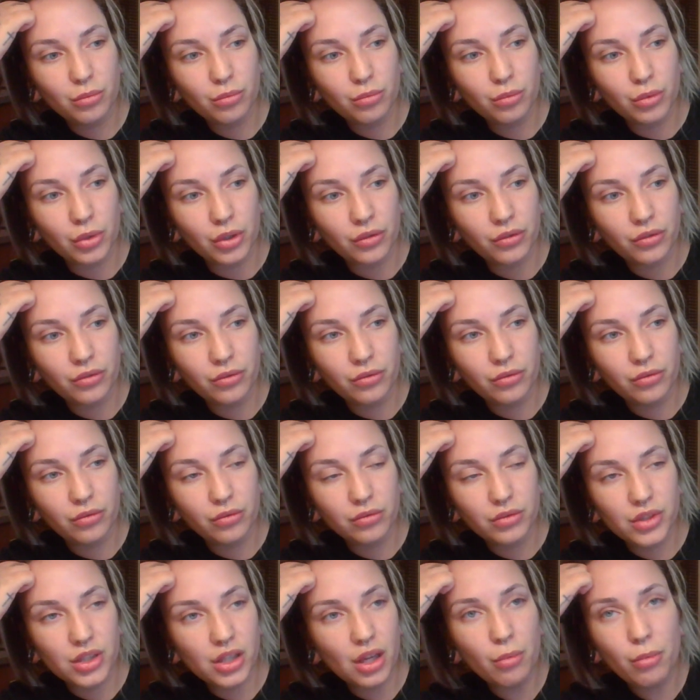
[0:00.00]
would
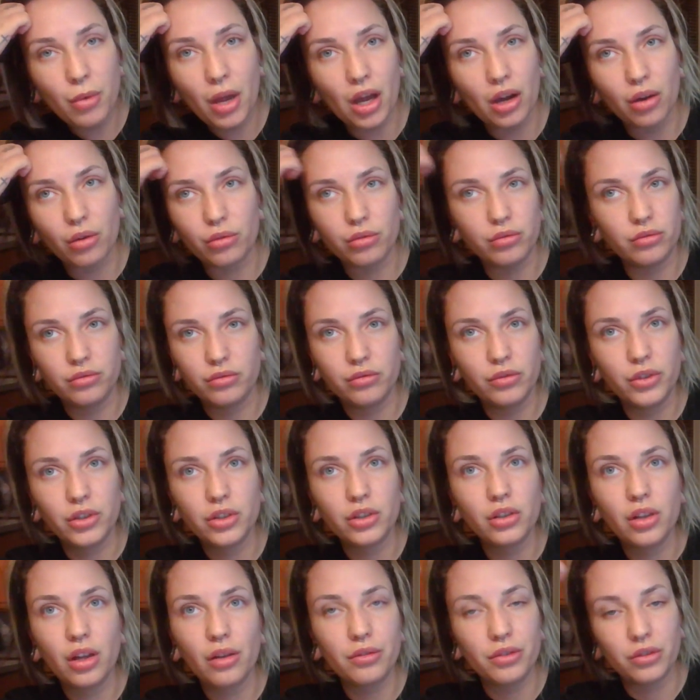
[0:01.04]
somehow, for the
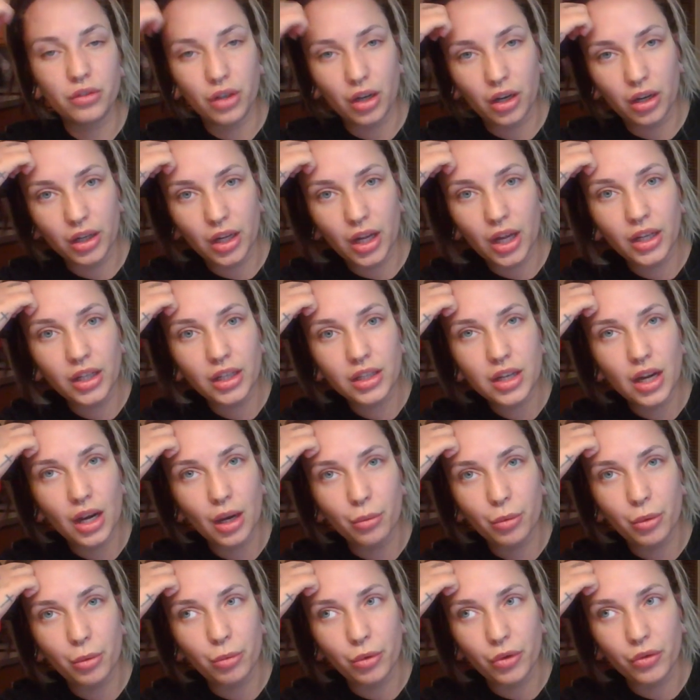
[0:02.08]
love of God,
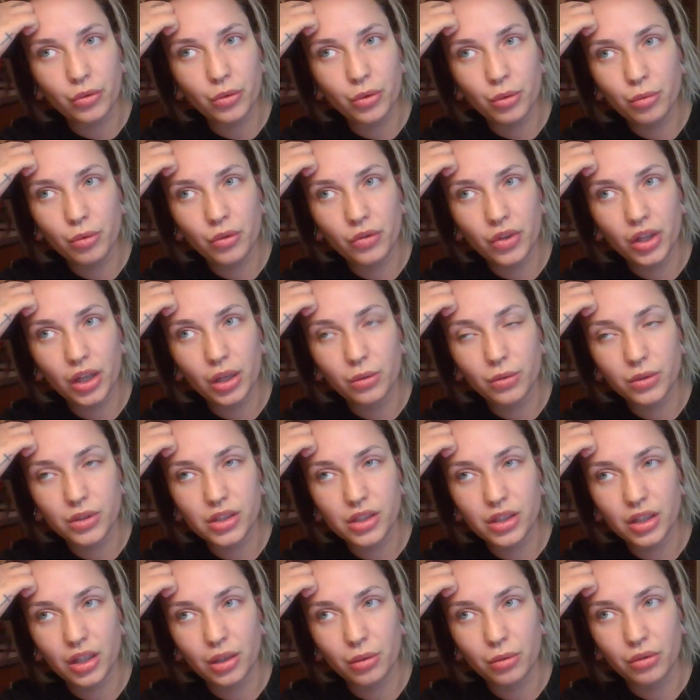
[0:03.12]
anytime we moved like
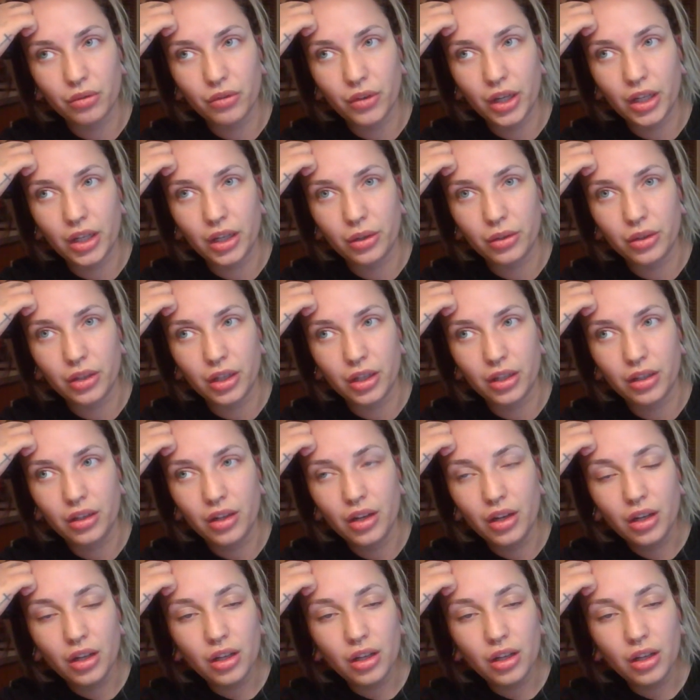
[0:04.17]
once a year, would find out that